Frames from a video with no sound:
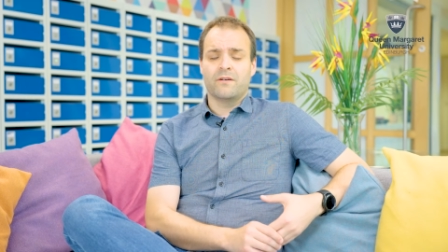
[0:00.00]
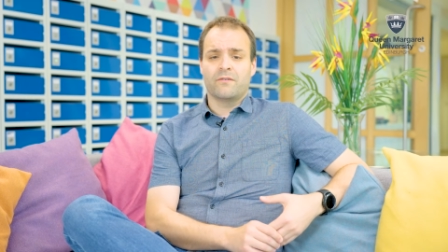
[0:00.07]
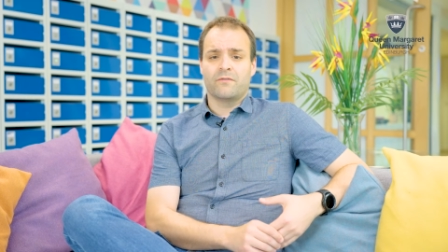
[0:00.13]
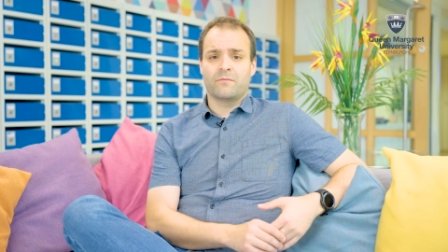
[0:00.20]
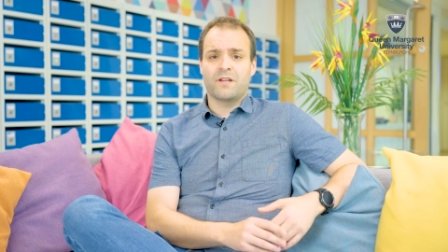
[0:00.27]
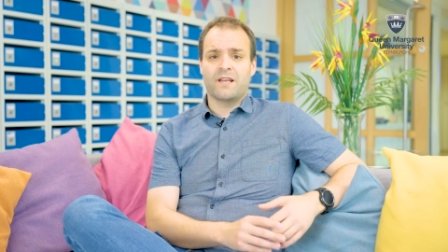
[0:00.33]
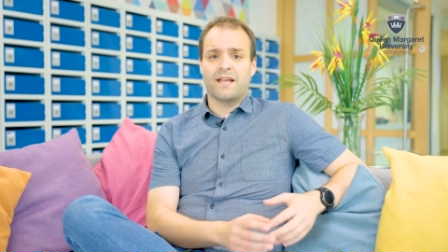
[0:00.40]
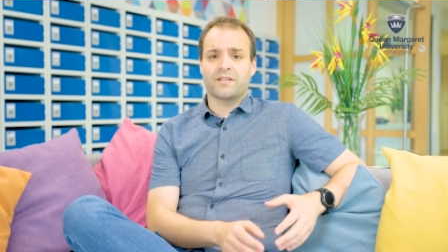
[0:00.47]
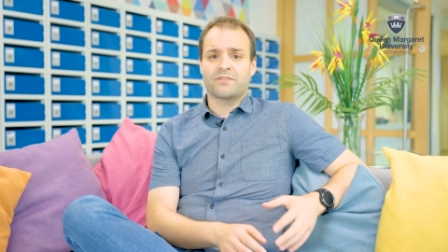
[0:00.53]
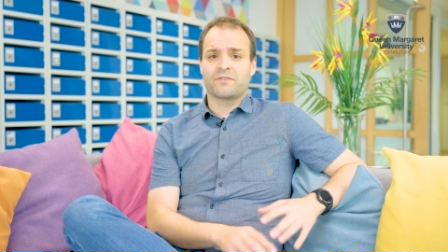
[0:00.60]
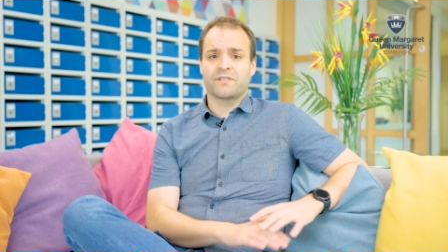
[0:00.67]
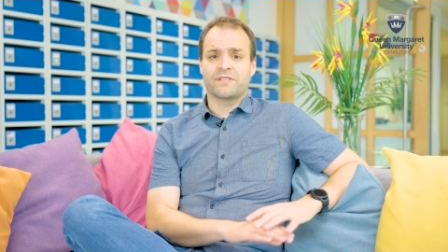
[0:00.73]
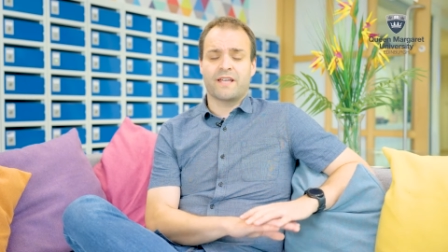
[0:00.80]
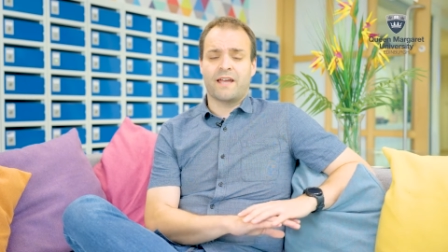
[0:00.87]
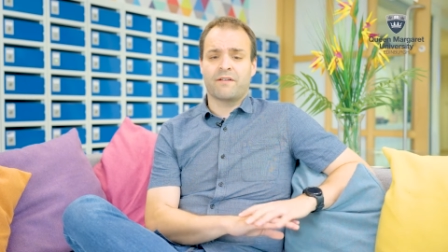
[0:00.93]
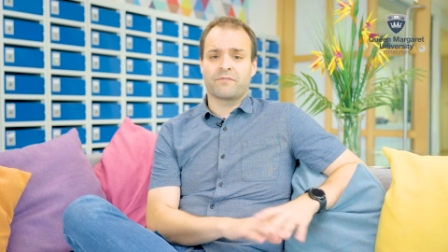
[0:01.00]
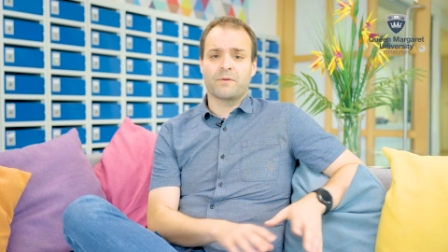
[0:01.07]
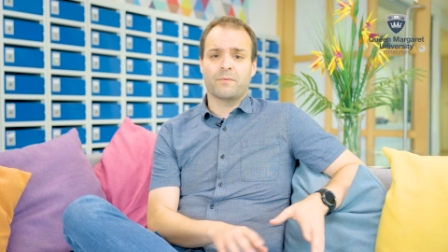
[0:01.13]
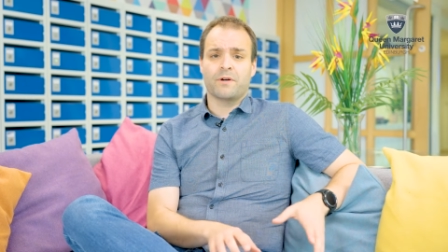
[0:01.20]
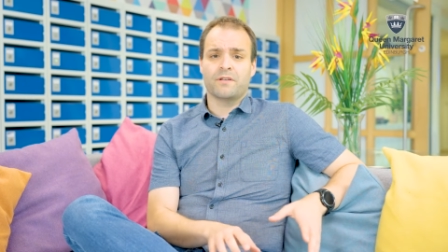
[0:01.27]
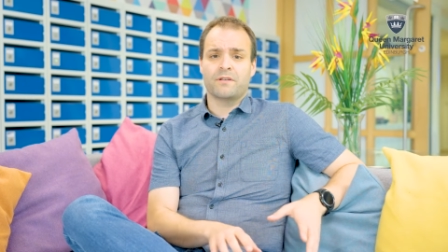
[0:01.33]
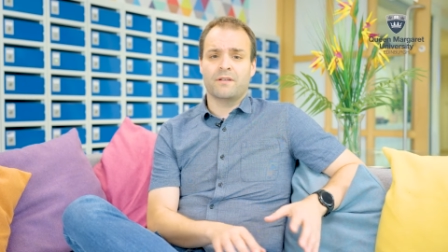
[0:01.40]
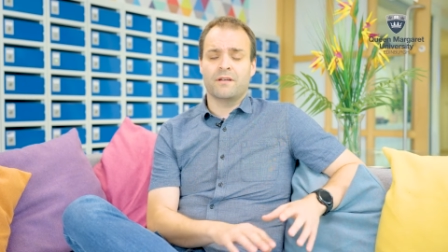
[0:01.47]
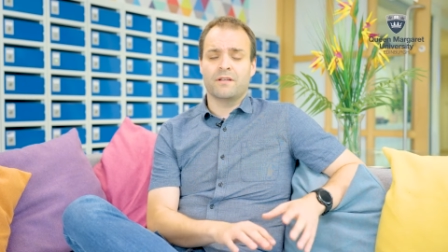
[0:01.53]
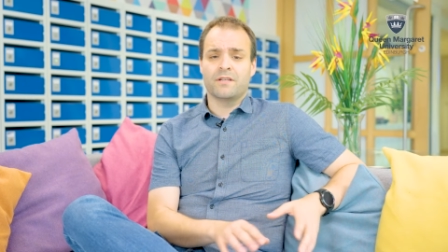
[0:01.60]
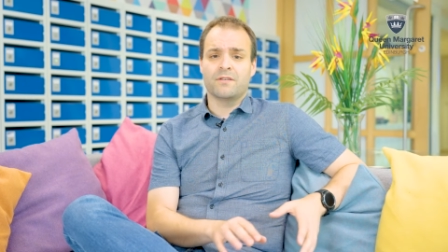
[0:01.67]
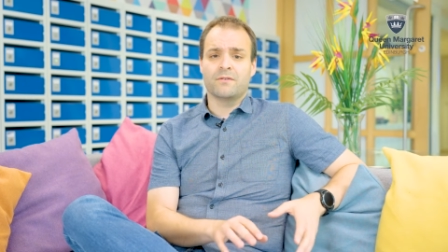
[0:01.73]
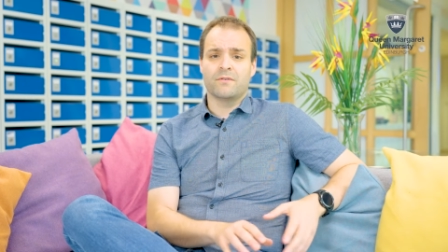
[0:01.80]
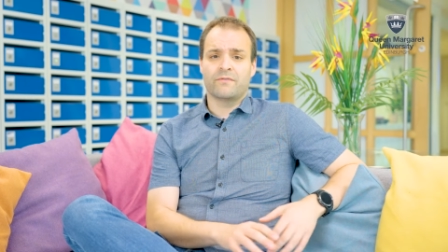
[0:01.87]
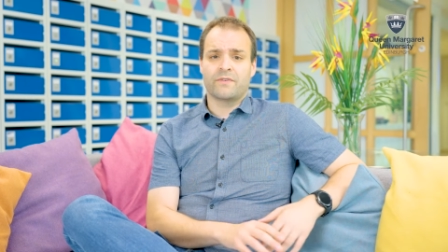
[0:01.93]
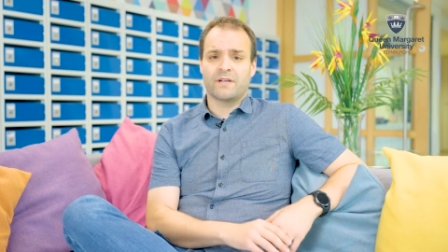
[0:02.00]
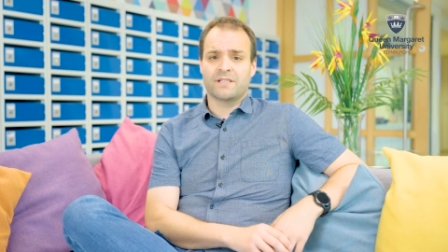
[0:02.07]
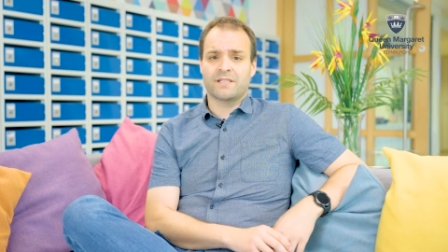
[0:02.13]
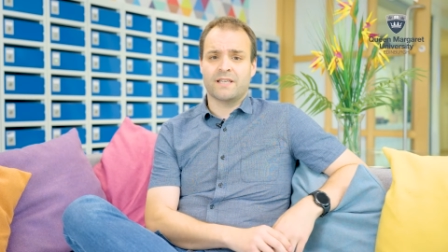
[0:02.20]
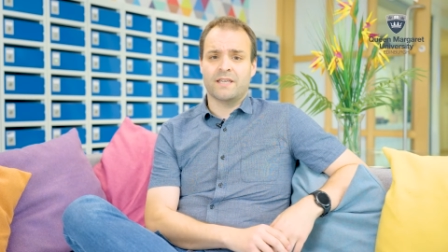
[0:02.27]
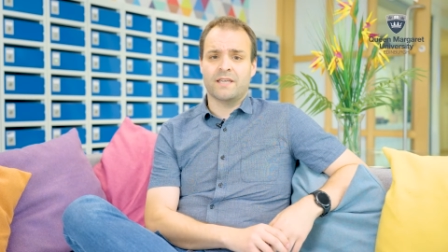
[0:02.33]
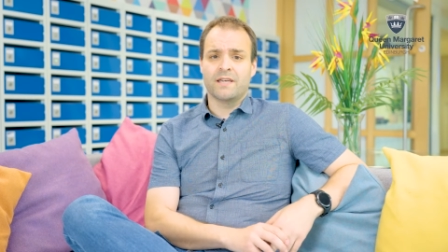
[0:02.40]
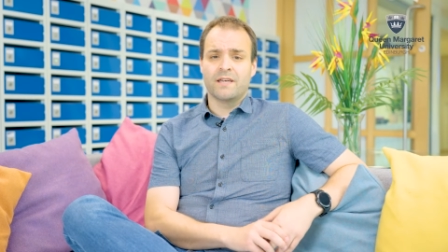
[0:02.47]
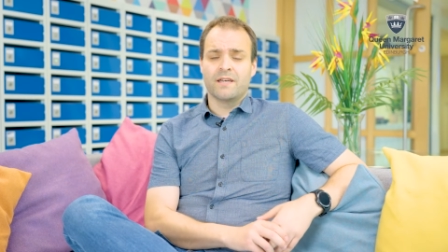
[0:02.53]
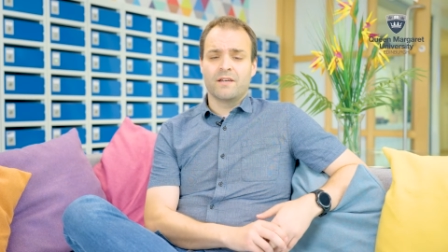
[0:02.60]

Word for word: from the lecturers to everyone at the university,